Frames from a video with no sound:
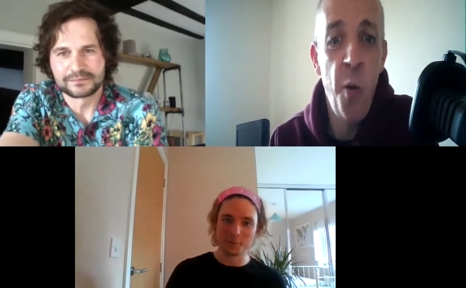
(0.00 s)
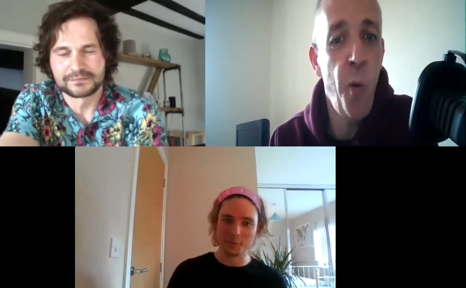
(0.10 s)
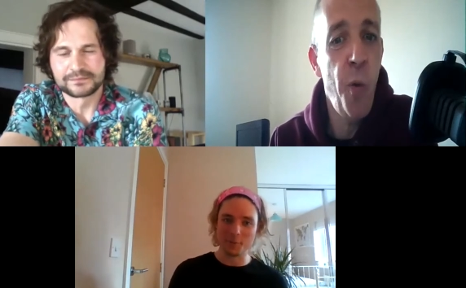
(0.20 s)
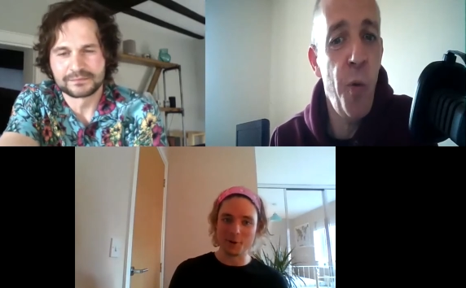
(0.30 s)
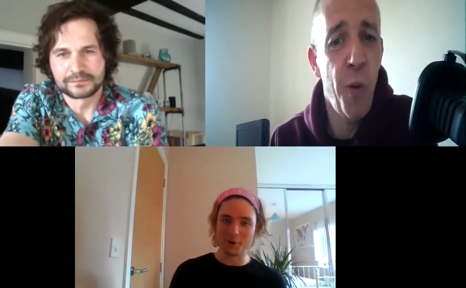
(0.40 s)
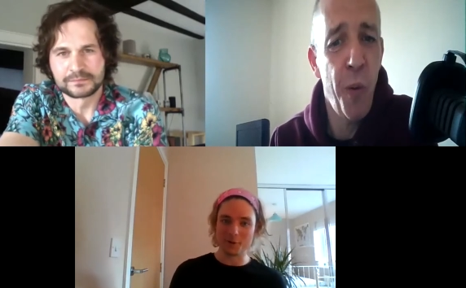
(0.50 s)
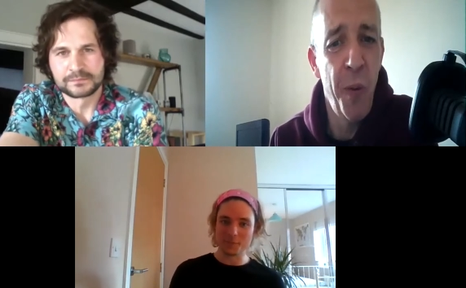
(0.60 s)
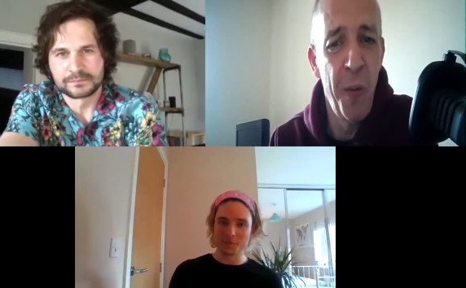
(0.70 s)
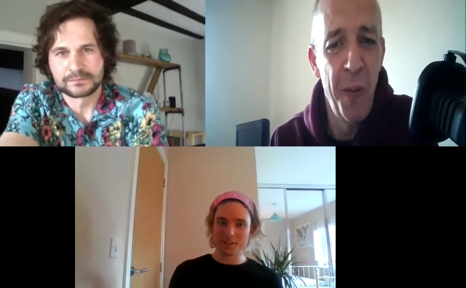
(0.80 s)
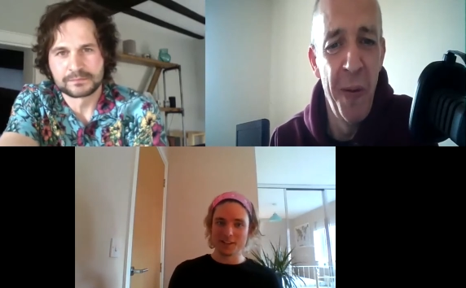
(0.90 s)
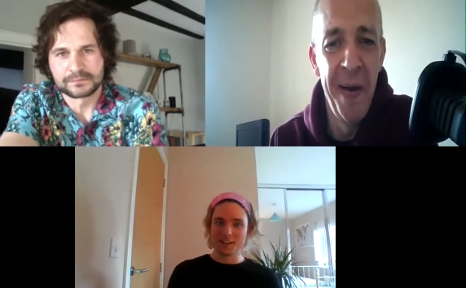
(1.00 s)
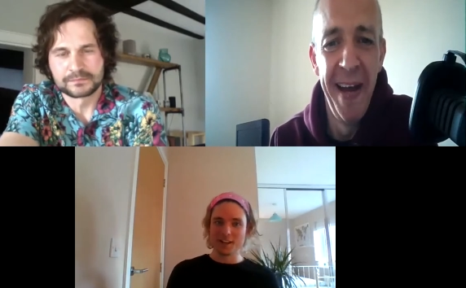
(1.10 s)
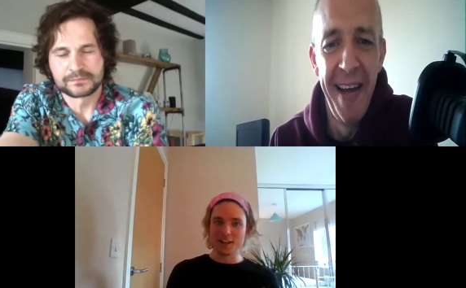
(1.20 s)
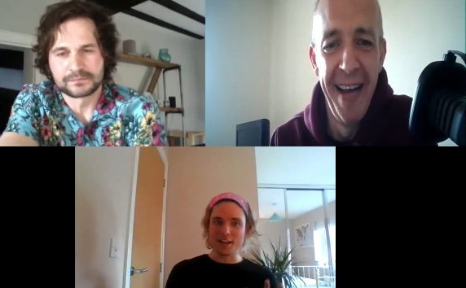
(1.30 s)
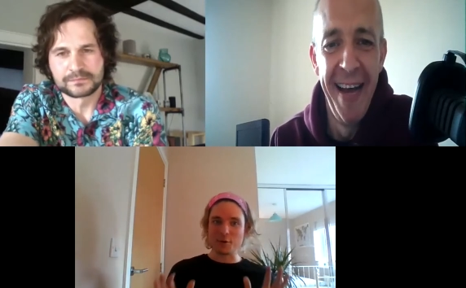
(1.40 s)
Speaker 1: Ooh.
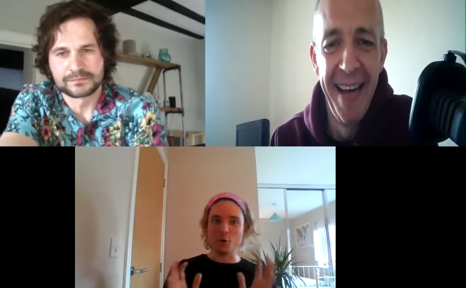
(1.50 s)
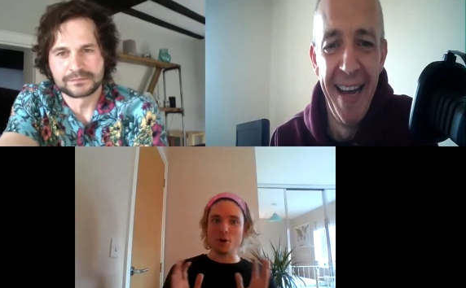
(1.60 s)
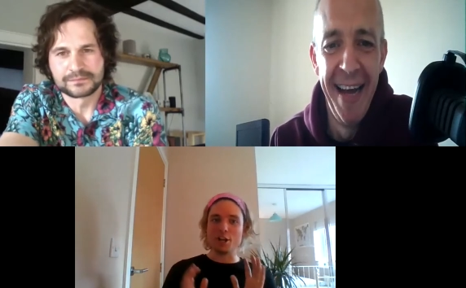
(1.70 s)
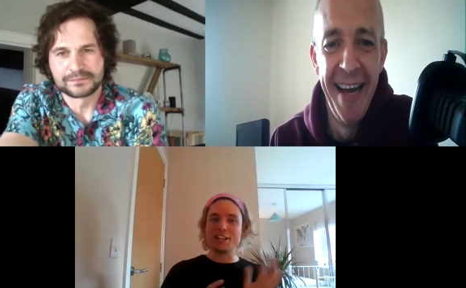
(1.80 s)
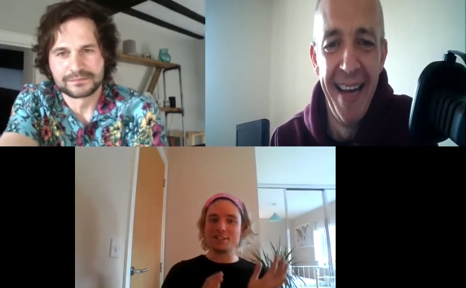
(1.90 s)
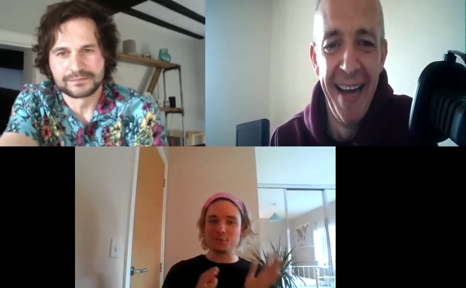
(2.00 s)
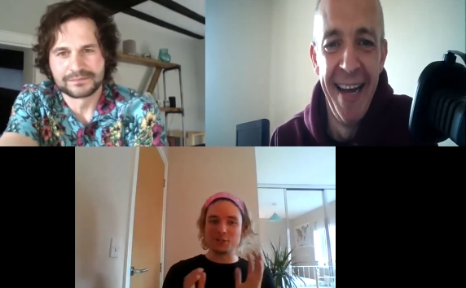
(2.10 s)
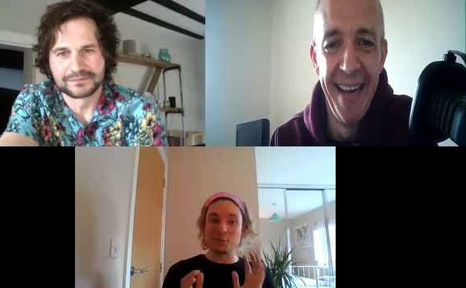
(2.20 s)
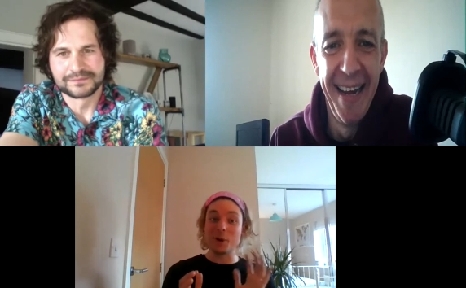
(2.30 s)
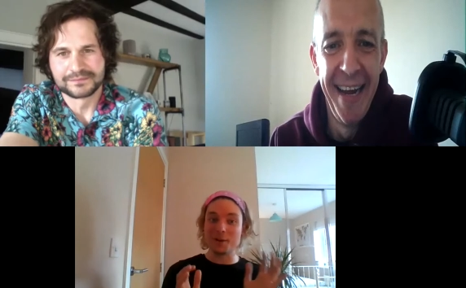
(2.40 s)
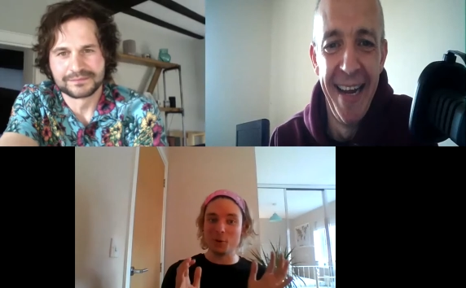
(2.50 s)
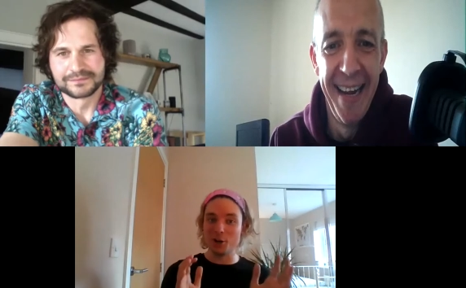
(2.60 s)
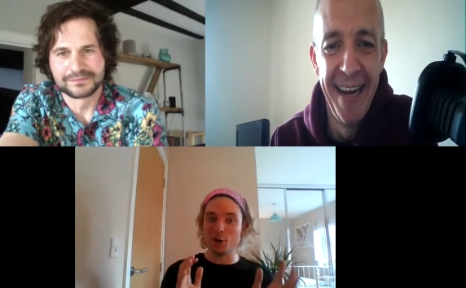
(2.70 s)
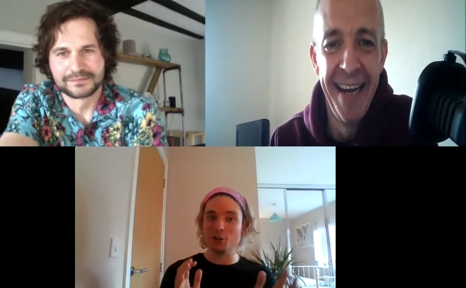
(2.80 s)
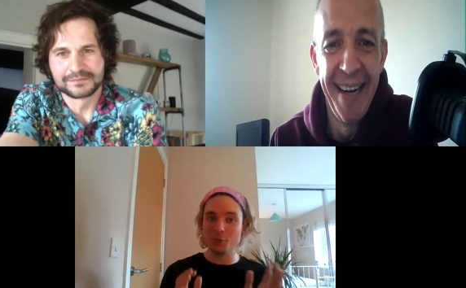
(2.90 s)
But what, this, this is why it
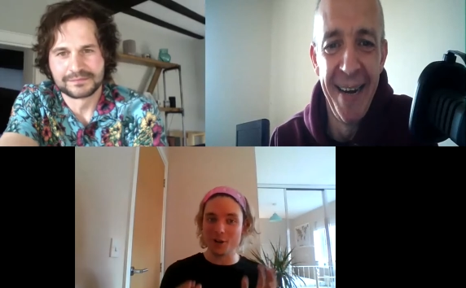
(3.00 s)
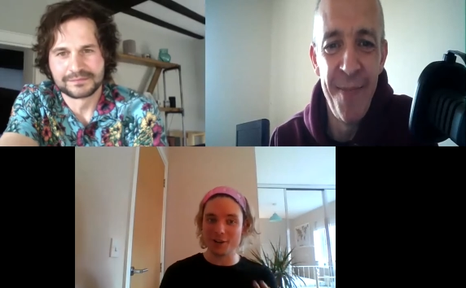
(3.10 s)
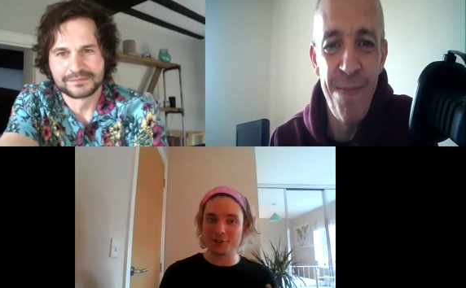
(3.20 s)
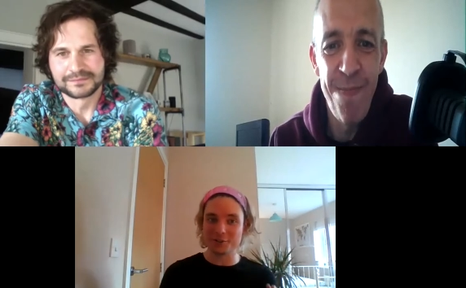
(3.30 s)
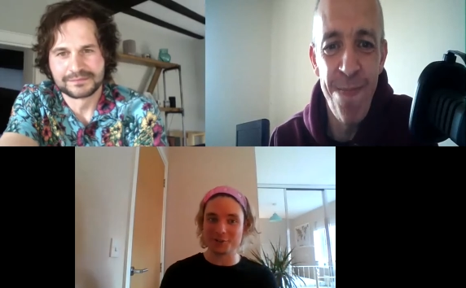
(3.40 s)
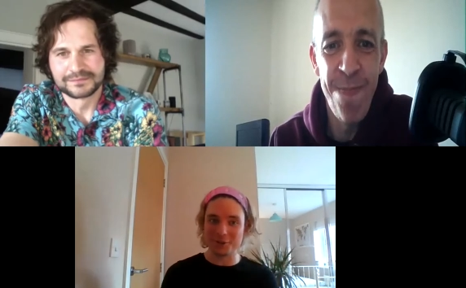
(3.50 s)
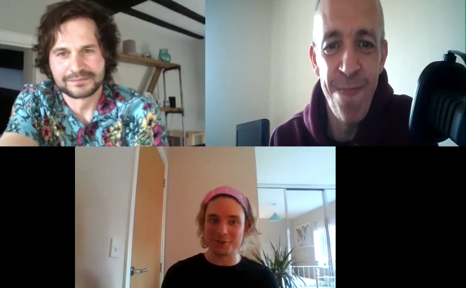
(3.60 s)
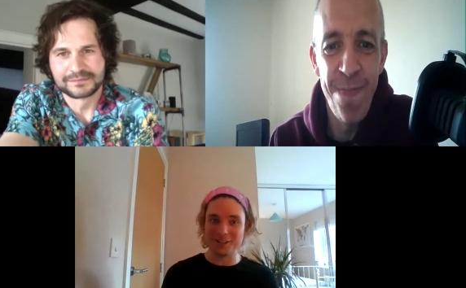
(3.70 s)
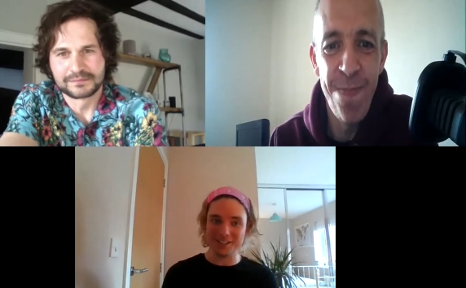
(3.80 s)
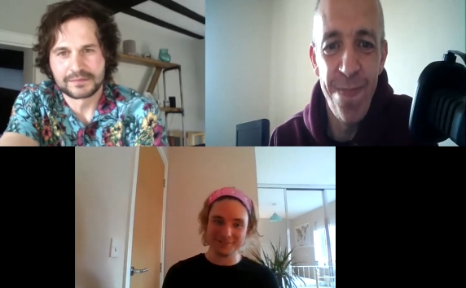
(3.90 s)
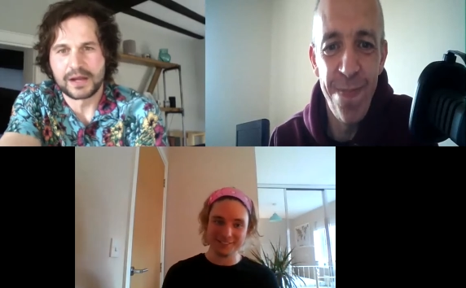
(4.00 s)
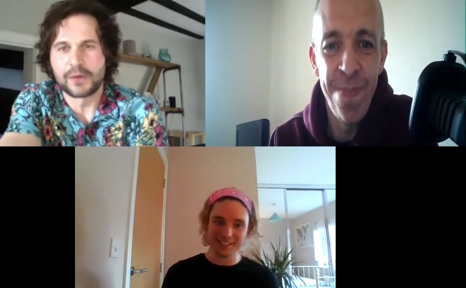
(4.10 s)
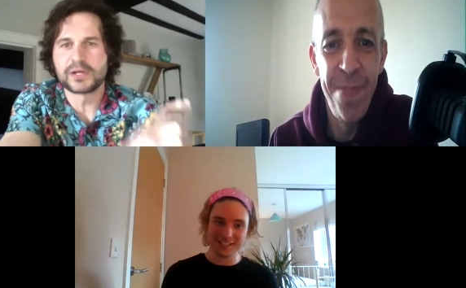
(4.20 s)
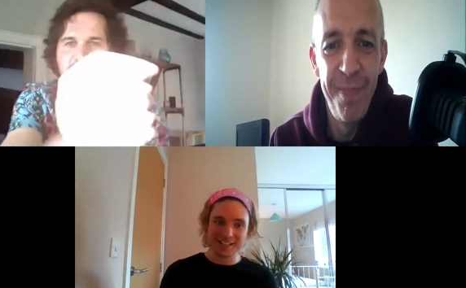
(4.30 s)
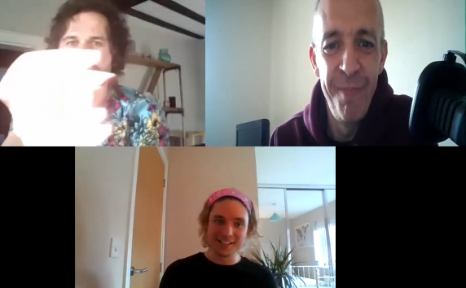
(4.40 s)
only works as a duo.
Speaker 2: Are we
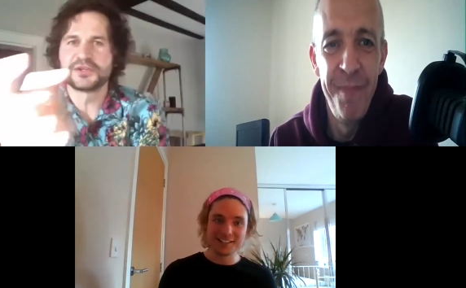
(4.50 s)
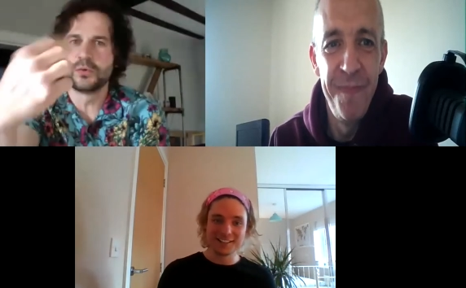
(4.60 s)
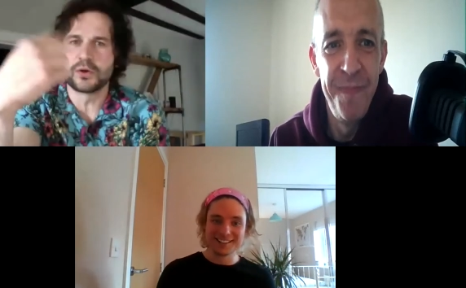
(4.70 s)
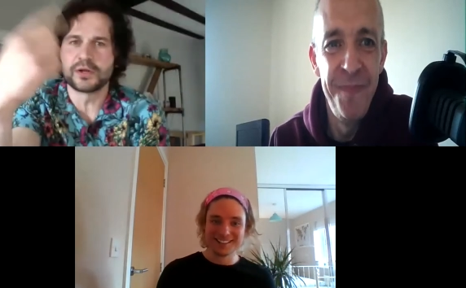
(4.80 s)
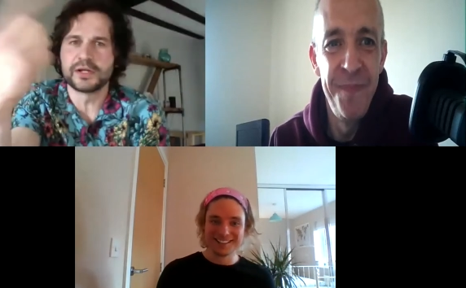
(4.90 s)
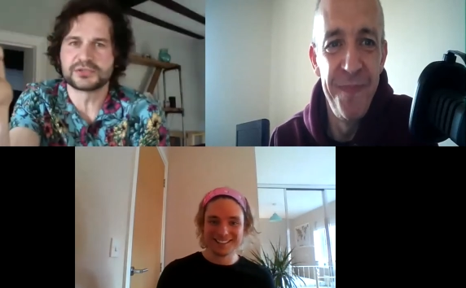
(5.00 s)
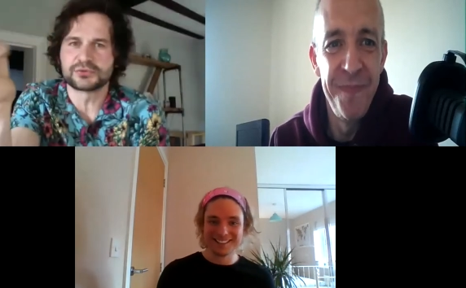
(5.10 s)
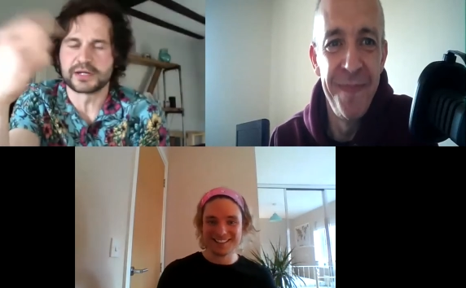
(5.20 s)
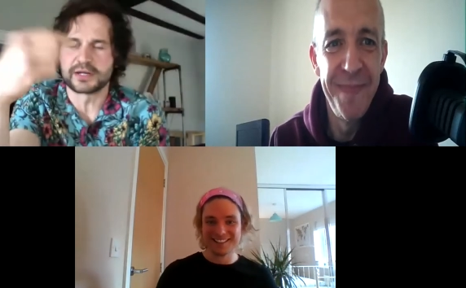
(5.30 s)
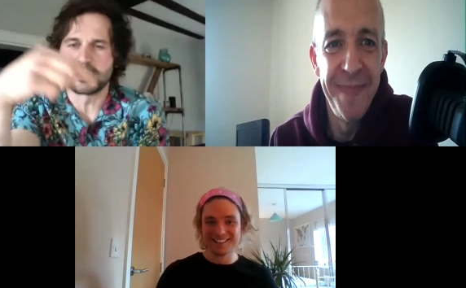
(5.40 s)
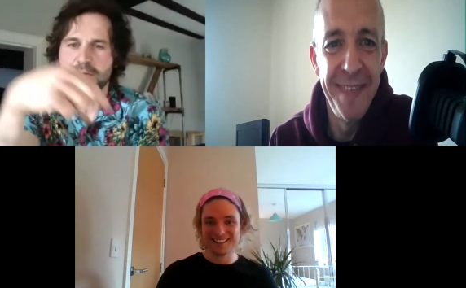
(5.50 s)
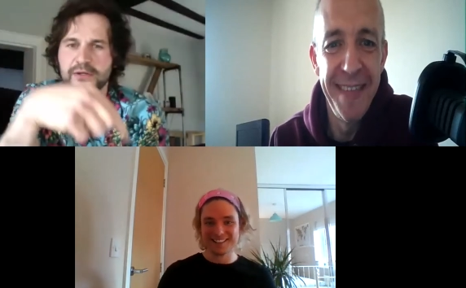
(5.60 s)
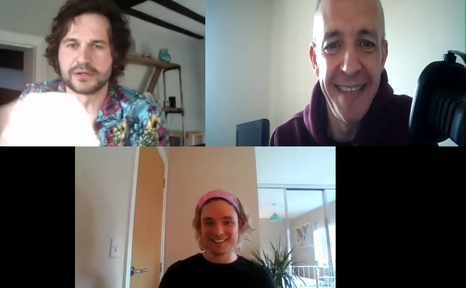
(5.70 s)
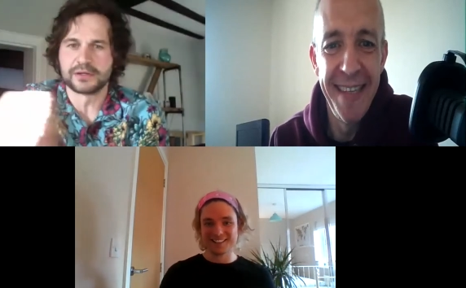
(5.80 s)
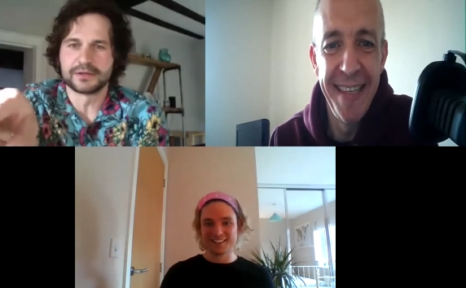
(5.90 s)
going to do one each, Rick? Or are we going
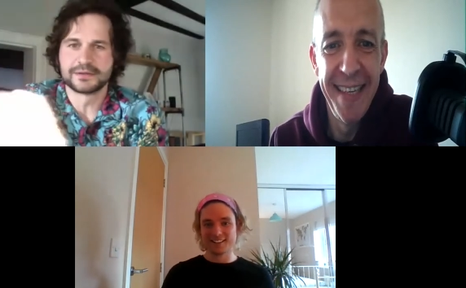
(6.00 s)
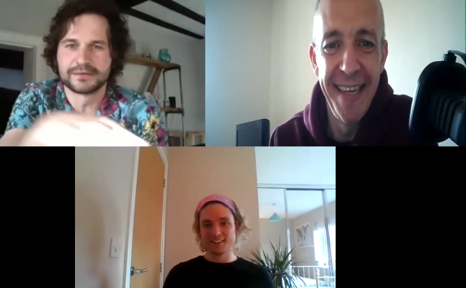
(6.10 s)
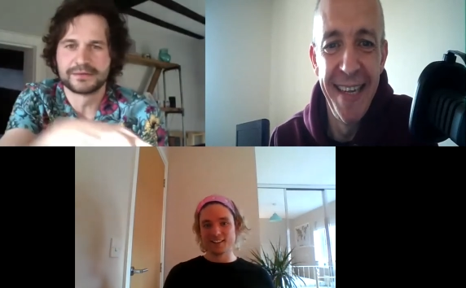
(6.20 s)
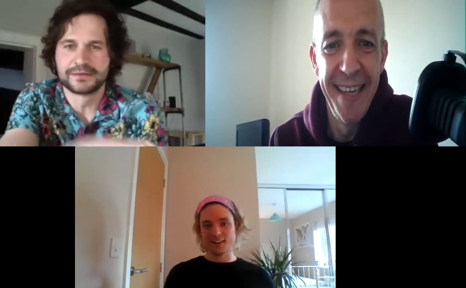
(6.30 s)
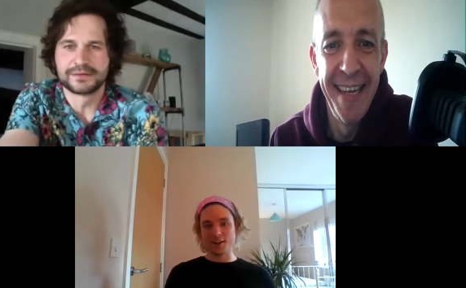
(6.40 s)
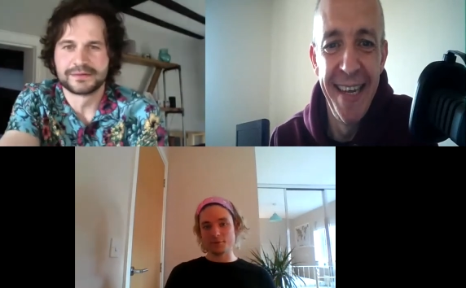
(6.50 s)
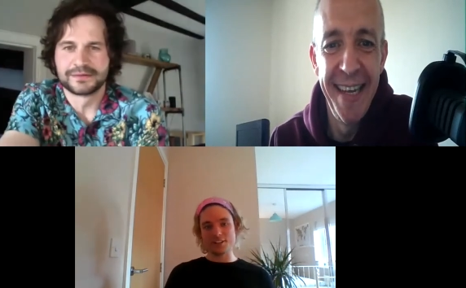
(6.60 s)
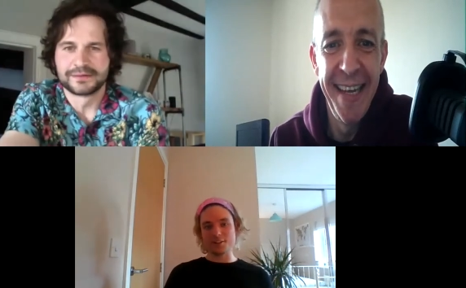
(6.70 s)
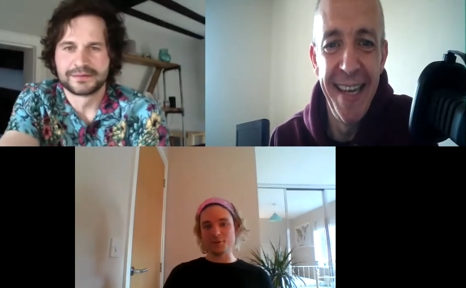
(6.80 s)
to
Speaker 1: I mean,